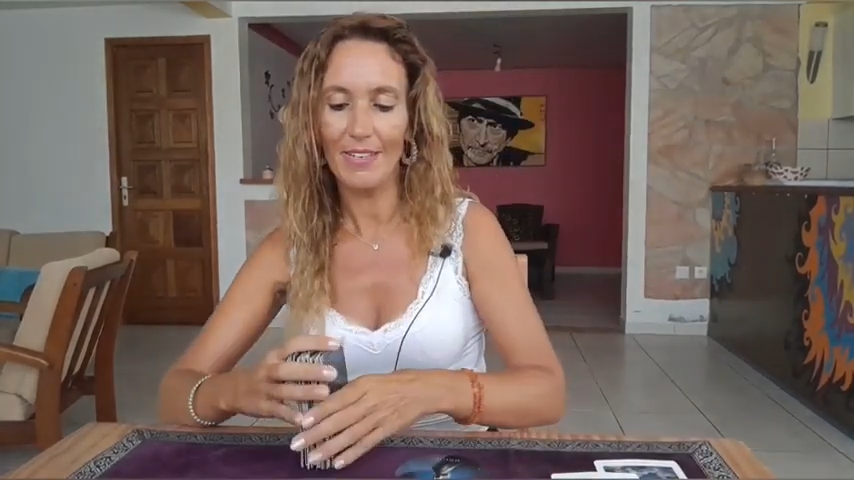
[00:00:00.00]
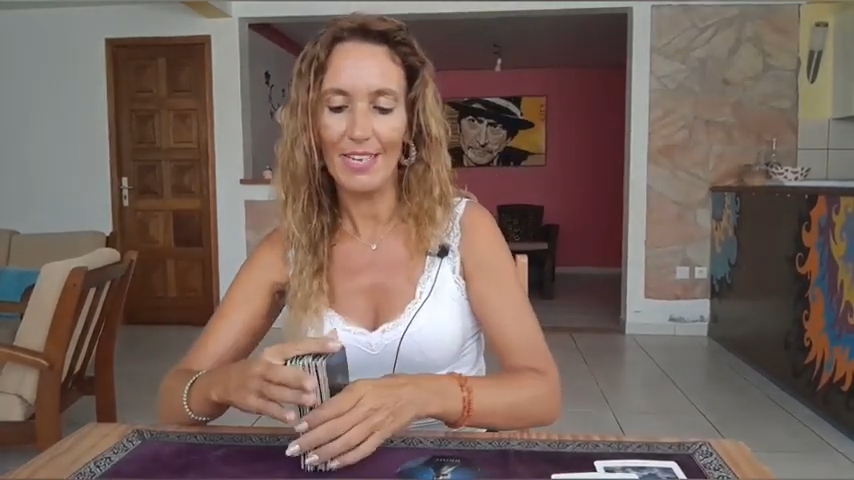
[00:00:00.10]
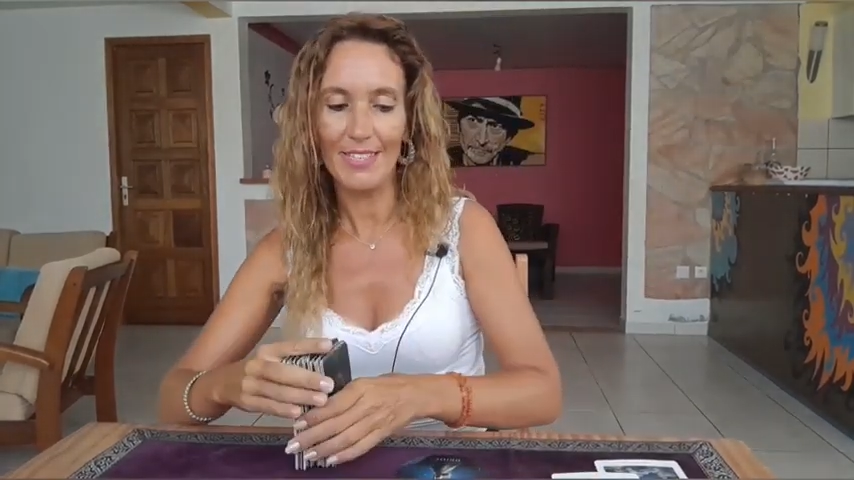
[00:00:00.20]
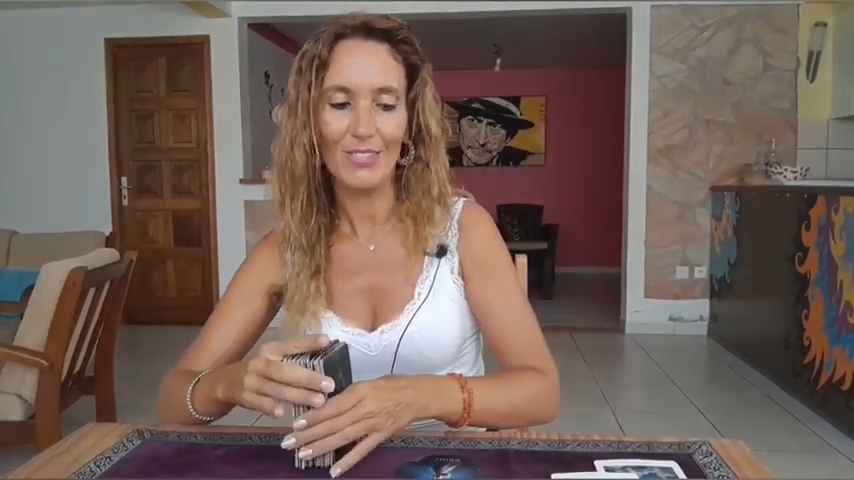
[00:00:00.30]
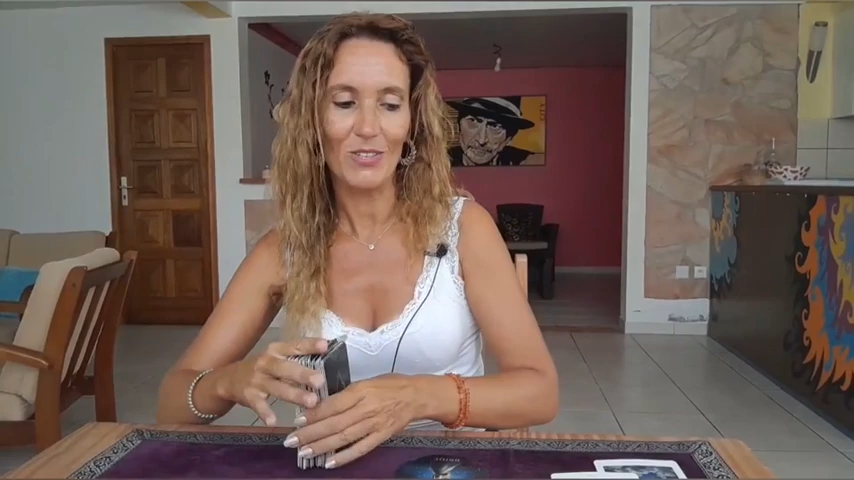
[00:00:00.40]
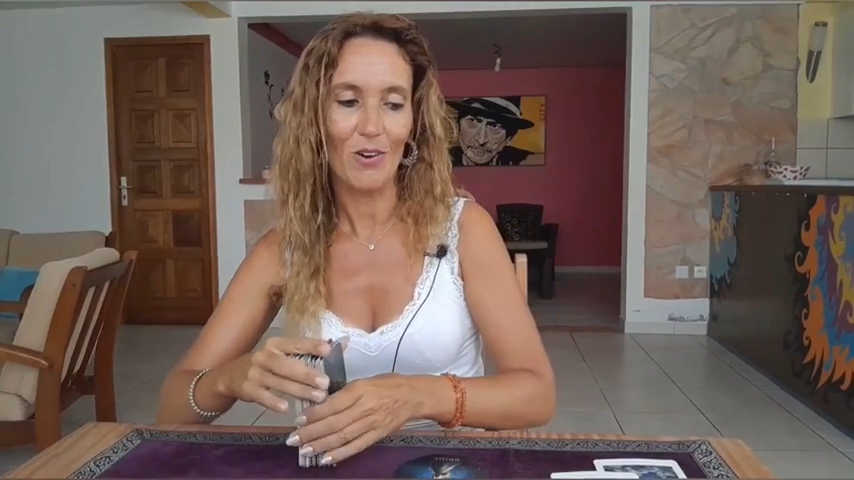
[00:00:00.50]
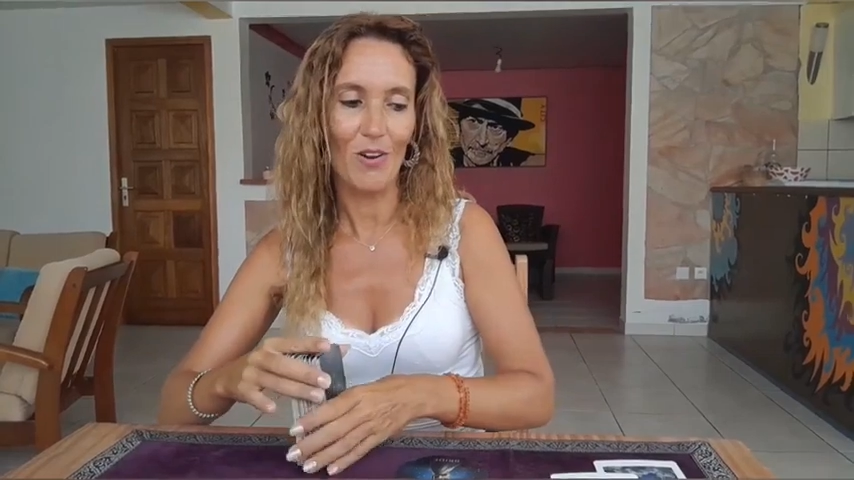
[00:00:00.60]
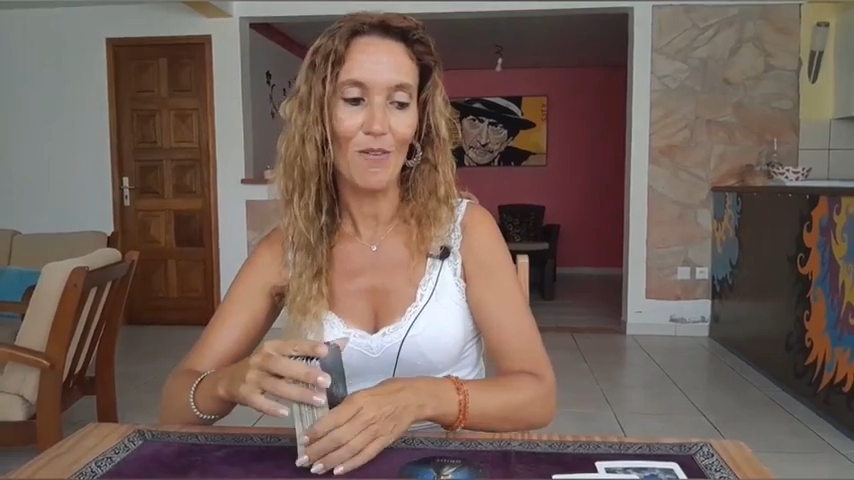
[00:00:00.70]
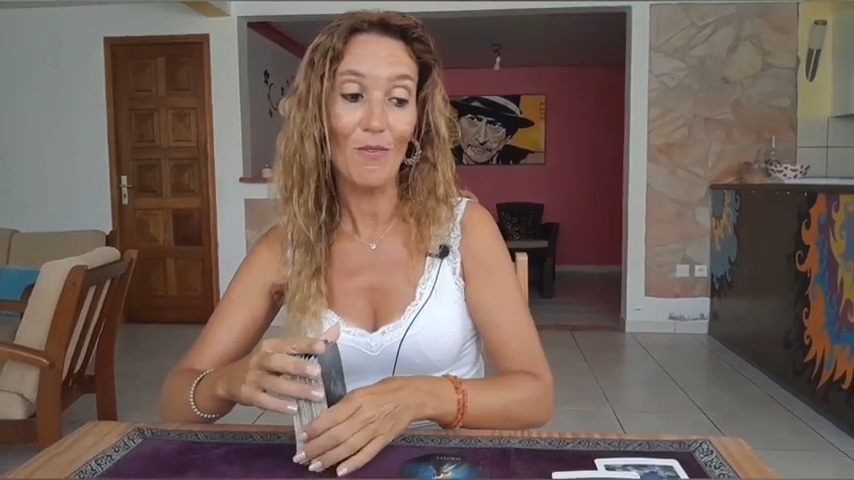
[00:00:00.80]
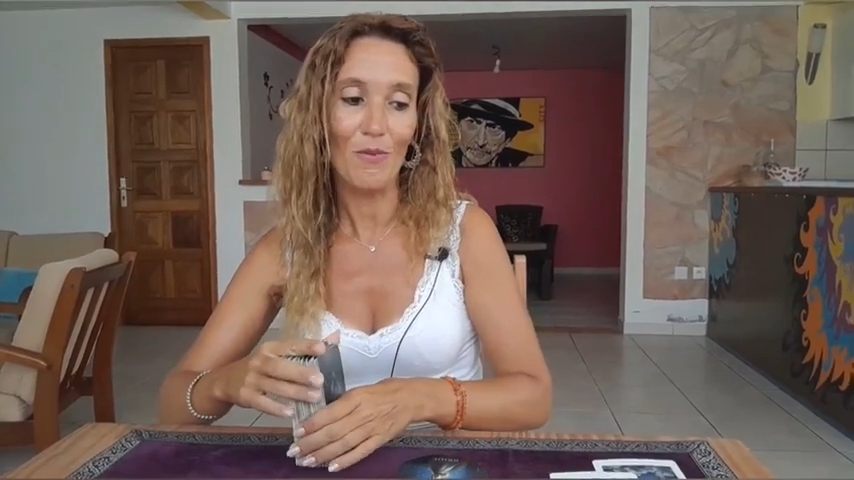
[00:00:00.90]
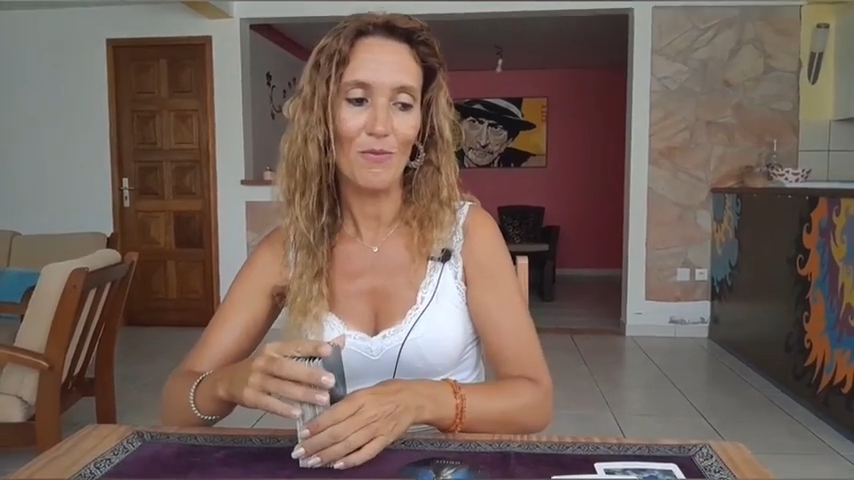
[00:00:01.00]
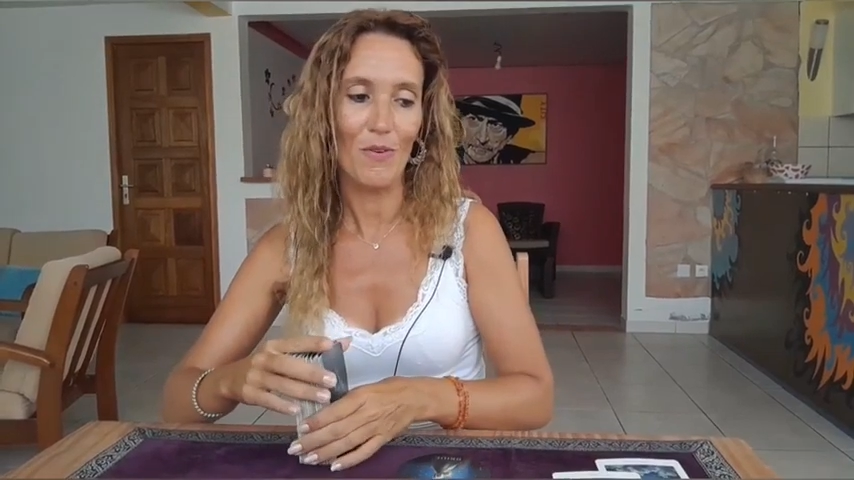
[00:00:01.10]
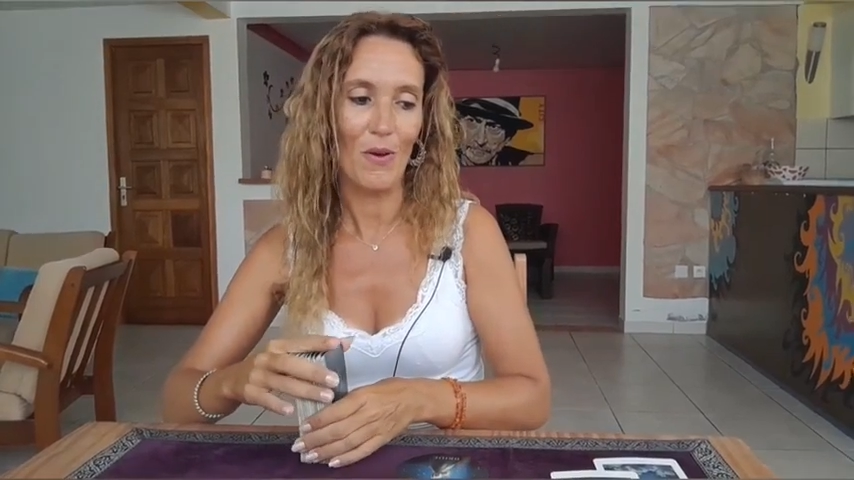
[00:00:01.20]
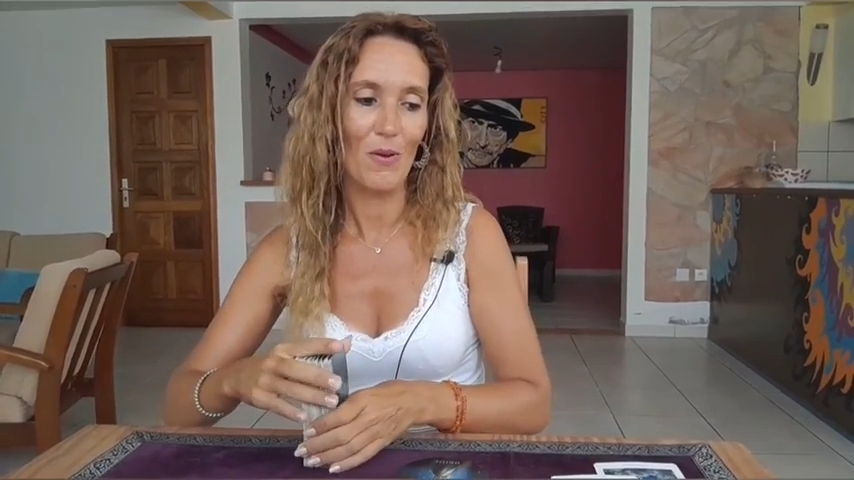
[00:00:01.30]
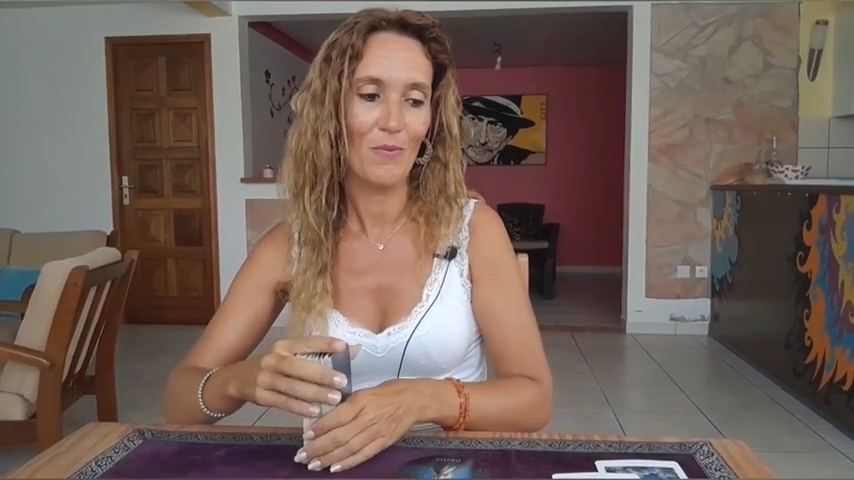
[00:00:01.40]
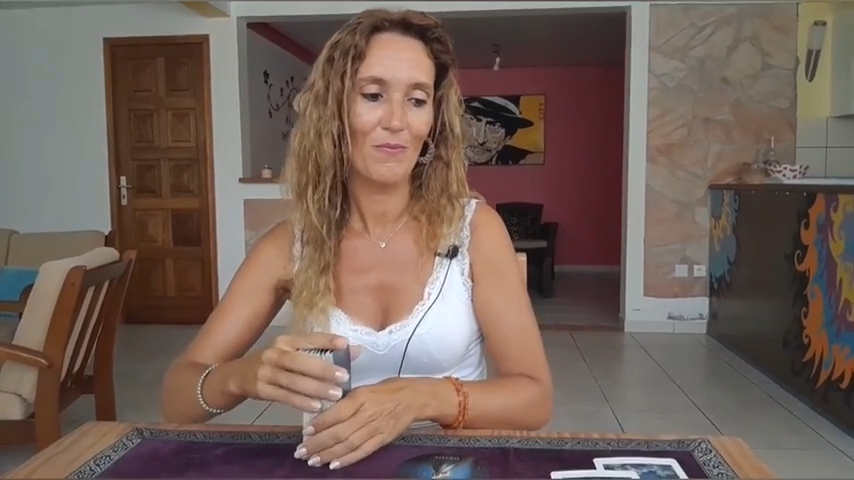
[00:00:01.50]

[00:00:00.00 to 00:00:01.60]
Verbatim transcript: it's a love offer.